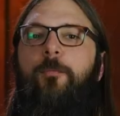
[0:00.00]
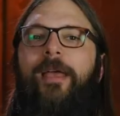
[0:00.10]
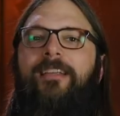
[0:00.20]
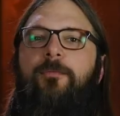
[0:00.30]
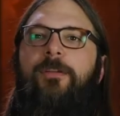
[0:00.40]

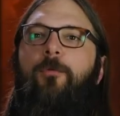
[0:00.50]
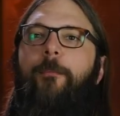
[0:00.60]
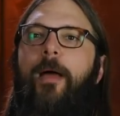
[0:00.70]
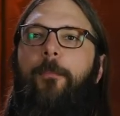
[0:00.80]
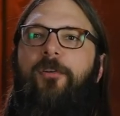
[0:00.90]
makes me
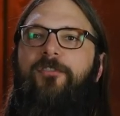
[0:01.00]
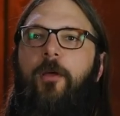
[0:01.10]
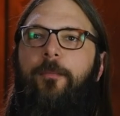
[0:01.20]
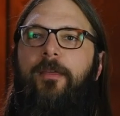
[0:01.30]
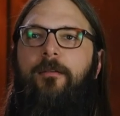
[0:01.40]
remember
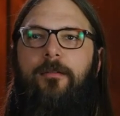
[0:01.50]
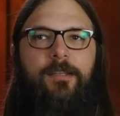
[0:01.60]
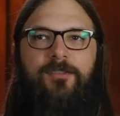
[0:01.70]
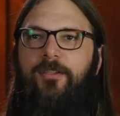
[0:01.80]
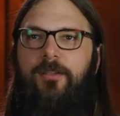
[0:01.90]
something.
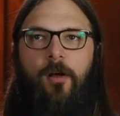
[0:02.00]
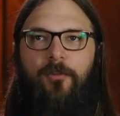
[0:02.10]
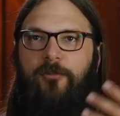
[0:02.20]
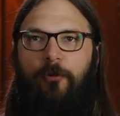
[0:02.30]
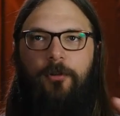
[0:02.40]
It's just
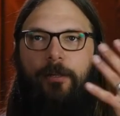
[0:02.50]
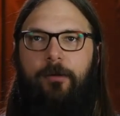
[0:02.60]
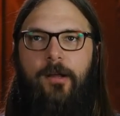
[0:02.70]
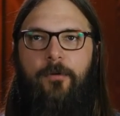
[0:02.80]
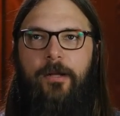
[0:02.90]
all
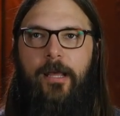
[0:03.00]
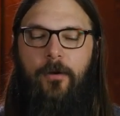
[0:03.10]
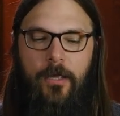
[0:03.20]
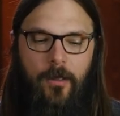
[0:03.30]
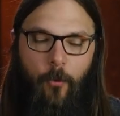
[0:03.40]
circling around right
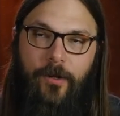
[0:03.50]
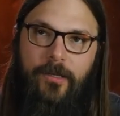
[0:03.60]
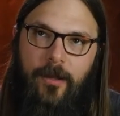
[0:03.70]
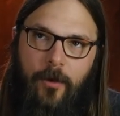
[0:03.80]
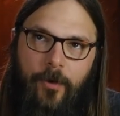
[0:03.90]
now.
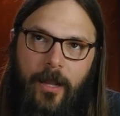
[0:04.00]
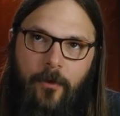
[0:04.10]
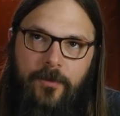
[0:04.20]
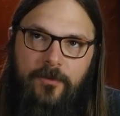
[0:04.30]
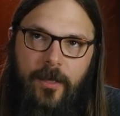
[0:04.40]
Whitney and I went
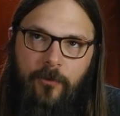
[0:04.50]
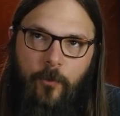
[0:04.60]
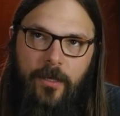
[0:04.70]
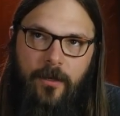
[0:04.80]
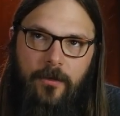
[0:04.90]
out this
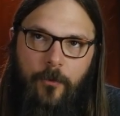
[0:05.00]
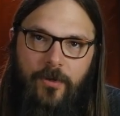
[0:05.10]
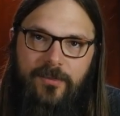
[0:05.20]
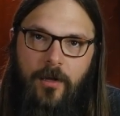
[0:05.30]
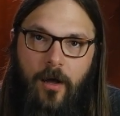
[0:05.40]
last weekend, and
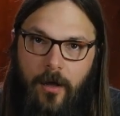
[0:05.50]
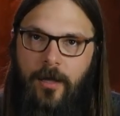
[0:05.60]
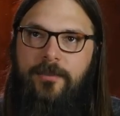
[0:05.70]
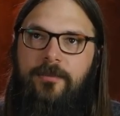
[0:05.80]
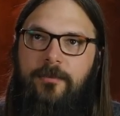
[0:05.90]
we saw
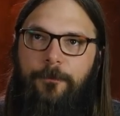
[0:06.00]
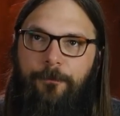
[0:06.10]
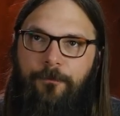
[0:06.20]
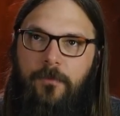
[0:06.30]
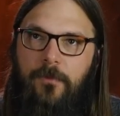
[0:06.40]
Us,
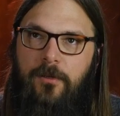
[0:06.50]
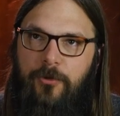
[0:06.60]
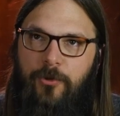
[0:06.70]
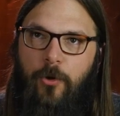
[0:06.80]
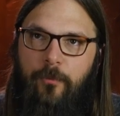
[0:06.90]
the
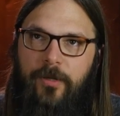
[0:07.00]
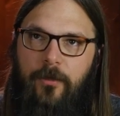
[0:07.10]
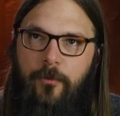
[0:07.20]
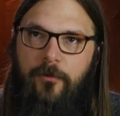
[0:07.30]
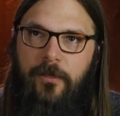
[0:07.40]
new Jordan
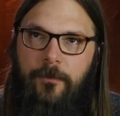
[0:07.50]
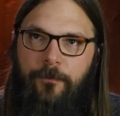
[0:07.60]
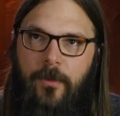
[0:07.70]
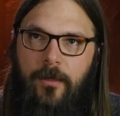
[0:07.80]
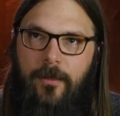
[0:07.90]
Peele movie,
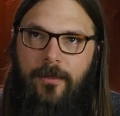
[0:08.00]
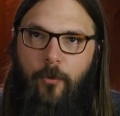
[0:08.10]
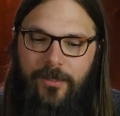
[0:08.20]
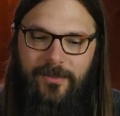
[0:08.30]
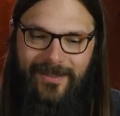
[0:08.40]
yep,
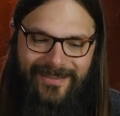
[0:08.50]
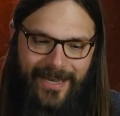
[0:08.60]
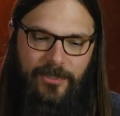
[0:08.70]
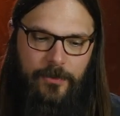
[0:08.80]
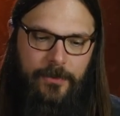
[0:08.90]
which is
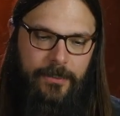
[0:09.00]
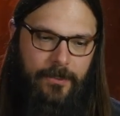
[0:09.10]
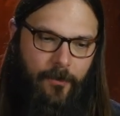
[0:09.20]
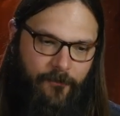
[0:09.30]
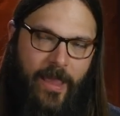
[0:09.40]

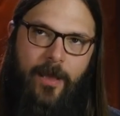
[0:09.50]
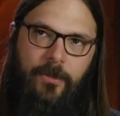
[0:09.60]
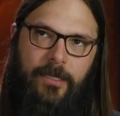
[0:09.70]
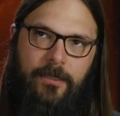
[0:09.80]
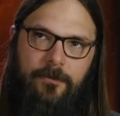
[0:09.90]
essentially a
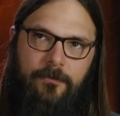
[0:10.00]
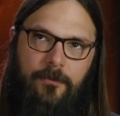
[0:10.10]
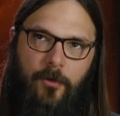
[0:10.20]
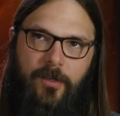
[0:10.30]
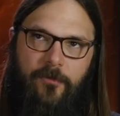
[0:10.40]
family
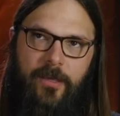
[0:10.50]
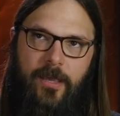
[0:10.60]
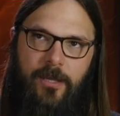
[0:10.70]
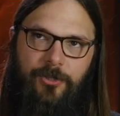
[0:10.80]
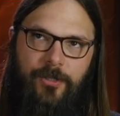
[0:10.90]
goes on
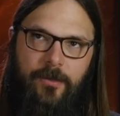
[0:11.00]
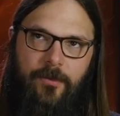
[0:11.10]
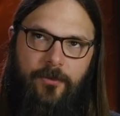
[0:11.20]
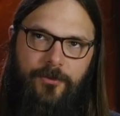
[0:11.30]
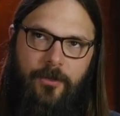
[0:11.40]
vacation, and
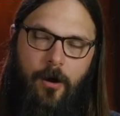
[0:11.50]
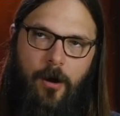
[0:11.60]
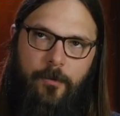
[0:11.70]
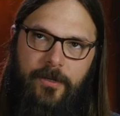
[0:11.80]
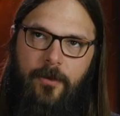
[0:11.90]
then there's a
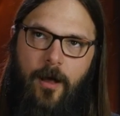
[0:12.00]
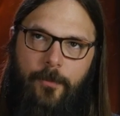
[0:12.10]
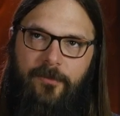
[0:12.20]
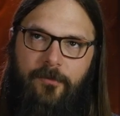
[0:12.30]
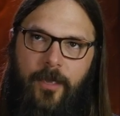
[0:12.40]
carbon
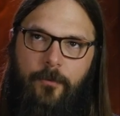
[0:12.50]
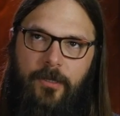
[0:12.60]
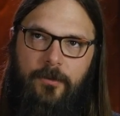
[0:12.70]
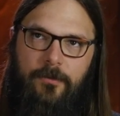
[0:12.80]
copy family